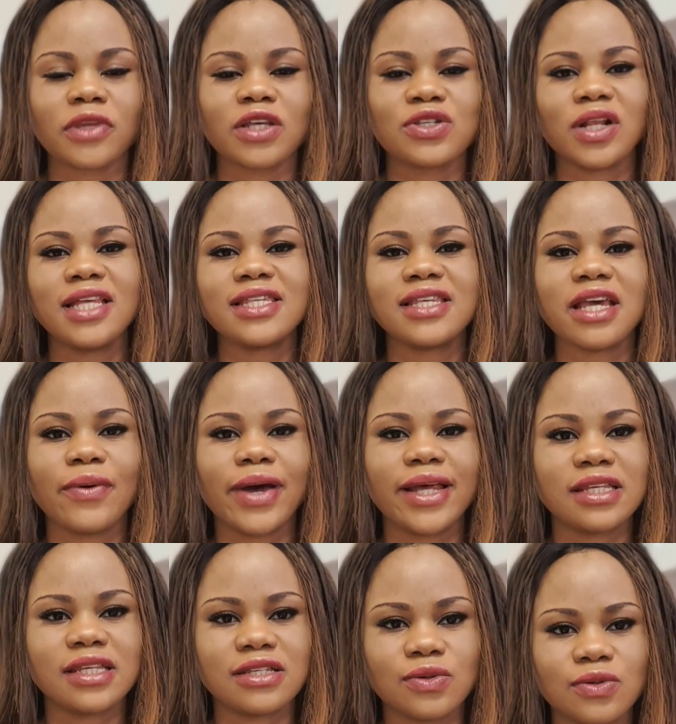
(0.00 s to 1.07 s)
So let's get
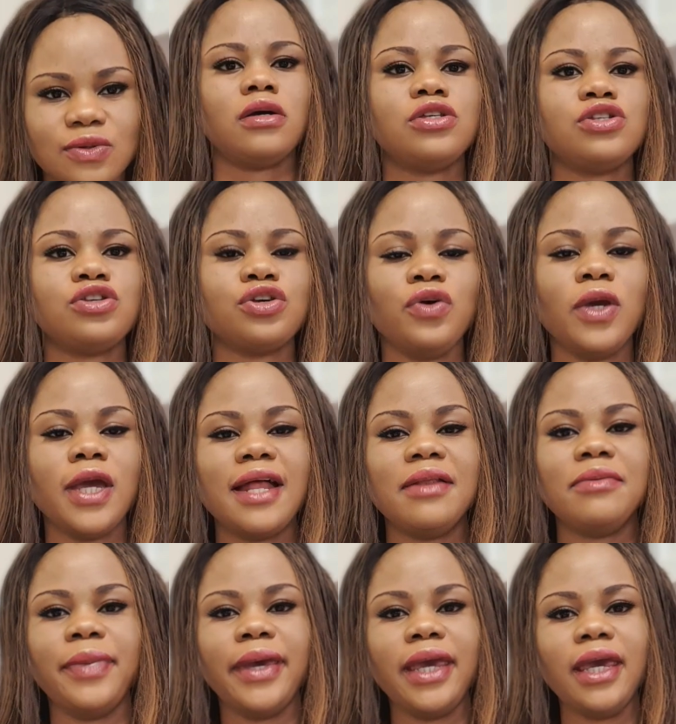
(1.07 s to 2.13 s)
right into this. So you
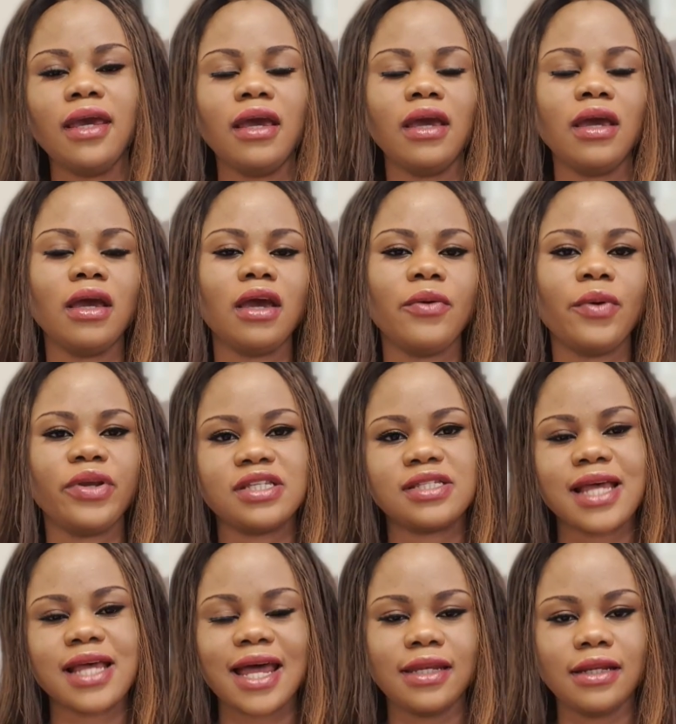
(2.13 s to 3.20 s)
can be a
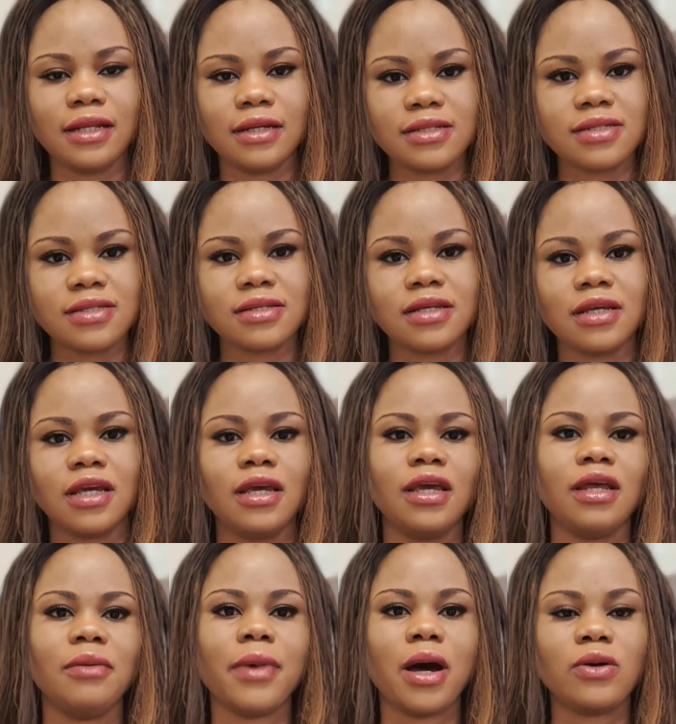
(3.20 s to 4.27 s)
registered nurse
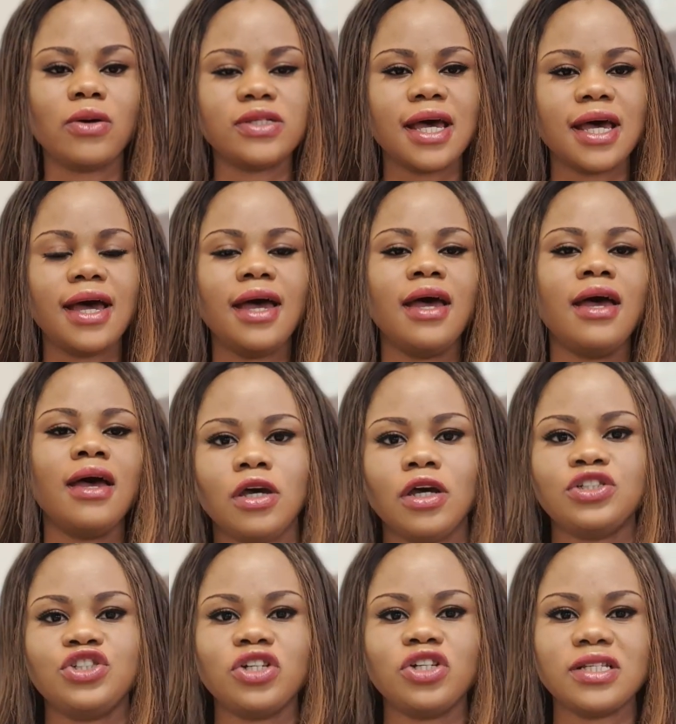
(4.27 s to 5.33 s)
in Malta.
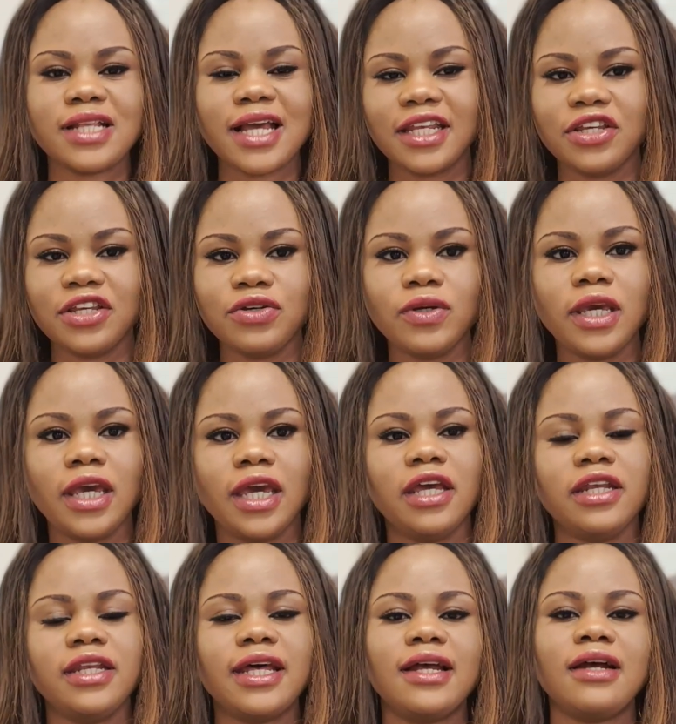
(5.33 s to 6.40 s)
Just like the
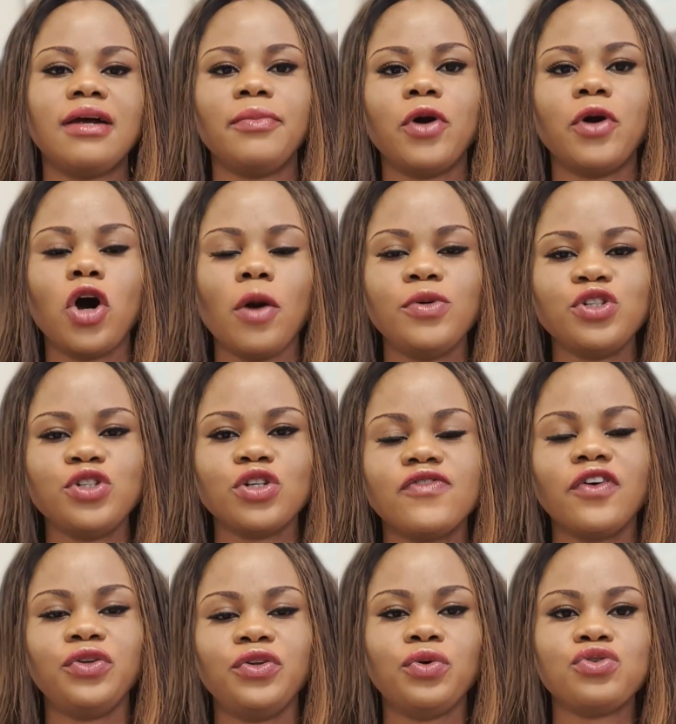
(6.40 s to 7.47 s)
UK, there are options
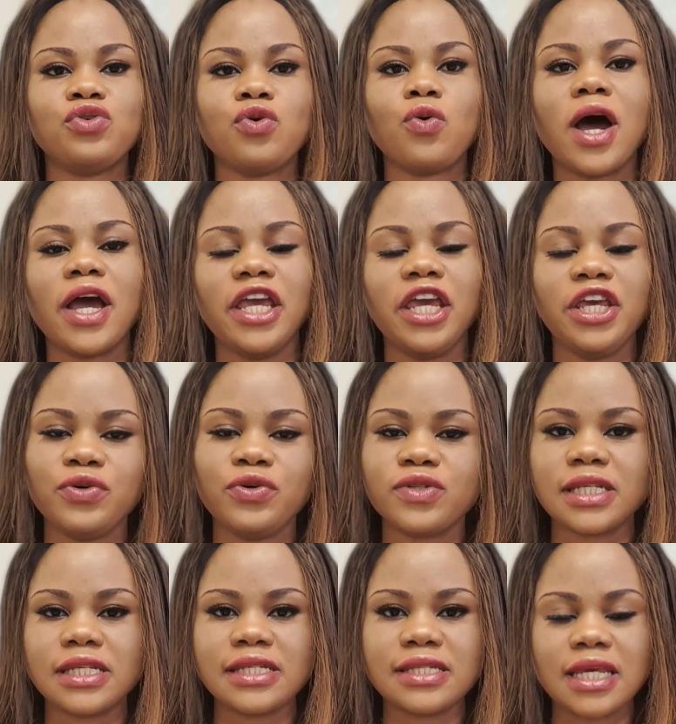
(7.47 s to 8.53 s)
those who are EU
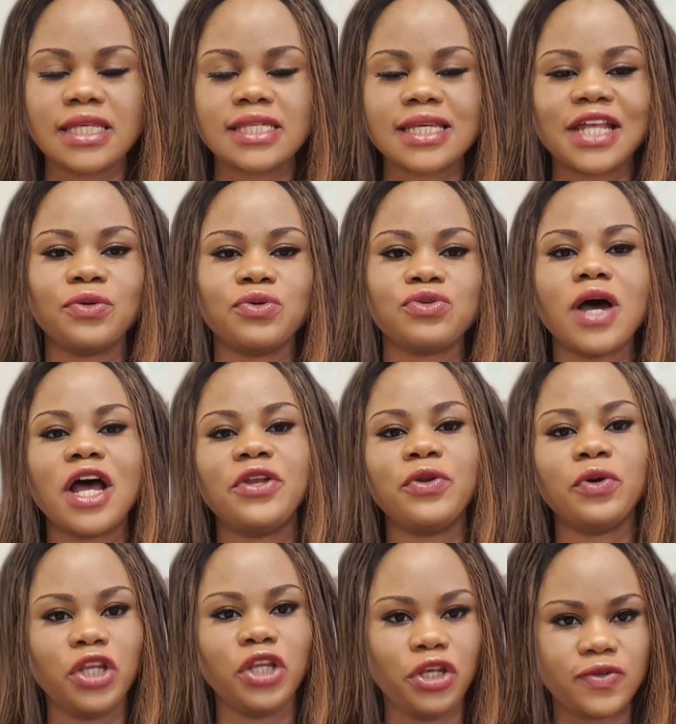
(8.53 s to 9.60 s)
citizens and those who are
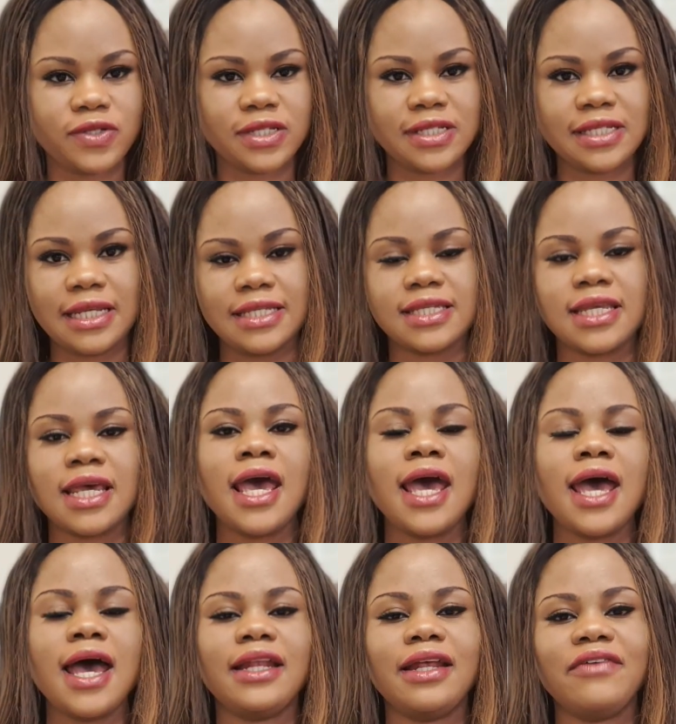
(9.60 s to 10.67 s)
non-EU citizens,
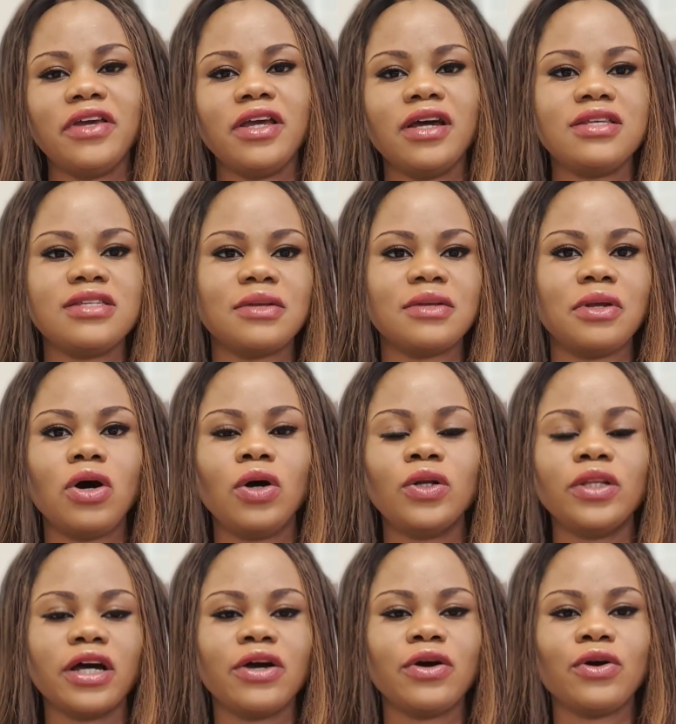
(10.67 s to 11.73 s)
and Africans and
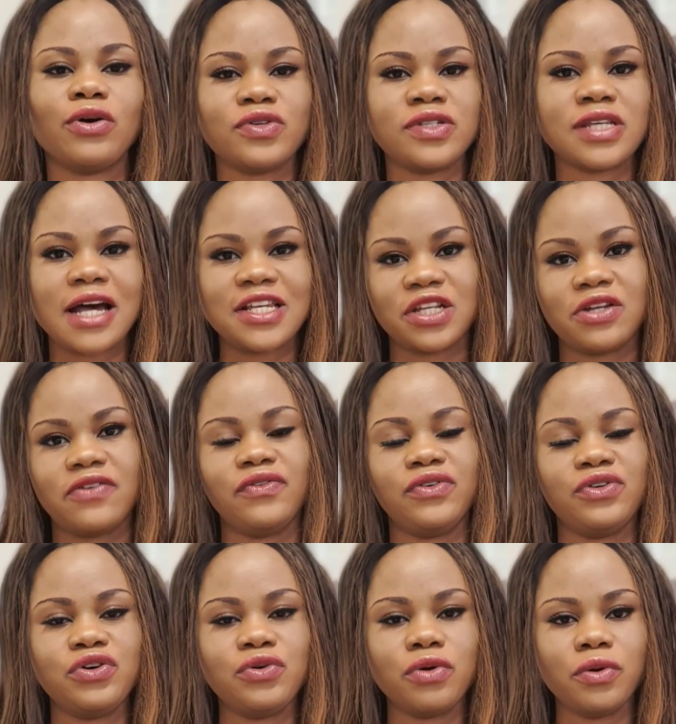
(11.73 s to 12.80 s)
other countries outside of the
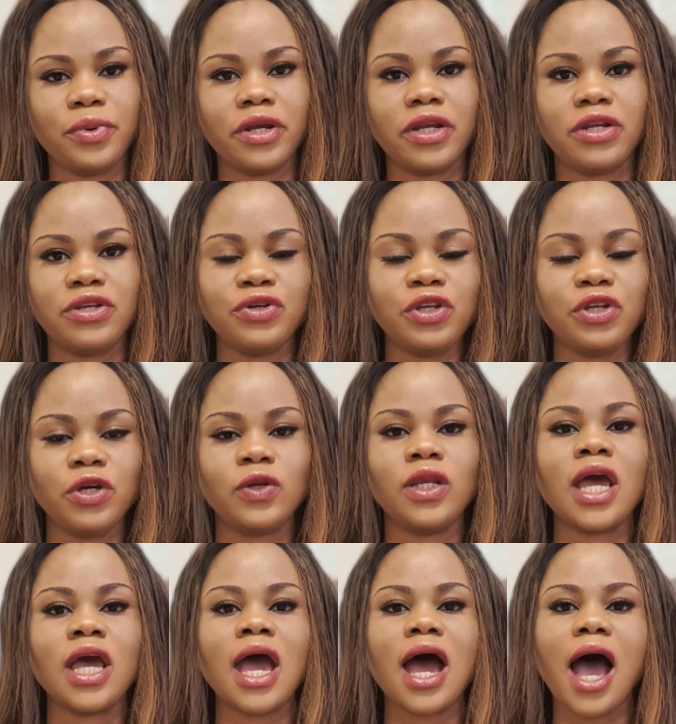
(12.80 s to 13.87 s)
European
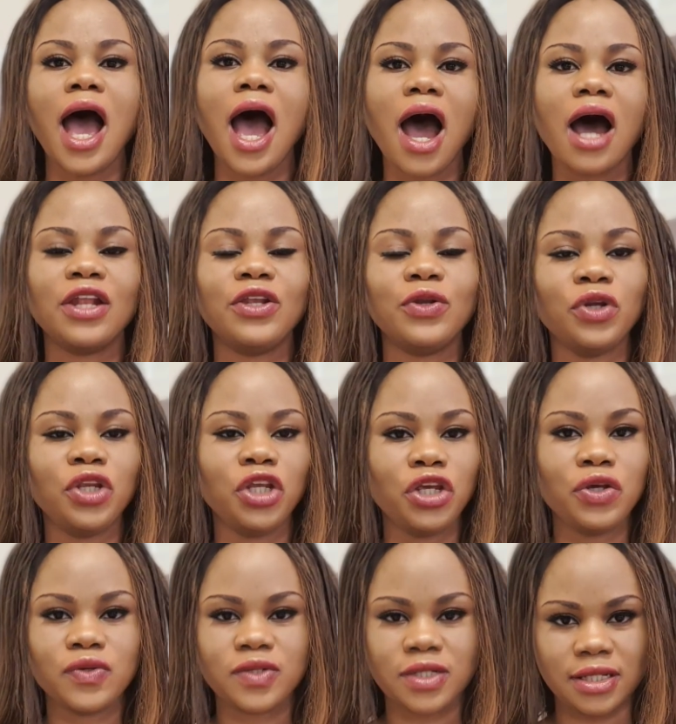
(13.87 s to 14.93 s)
Union are
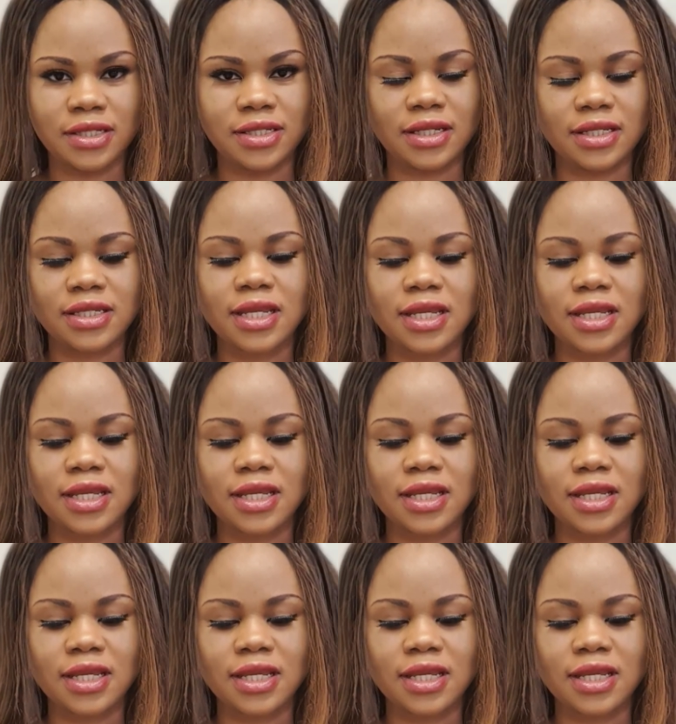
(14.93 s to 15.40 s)
non-EU citizens,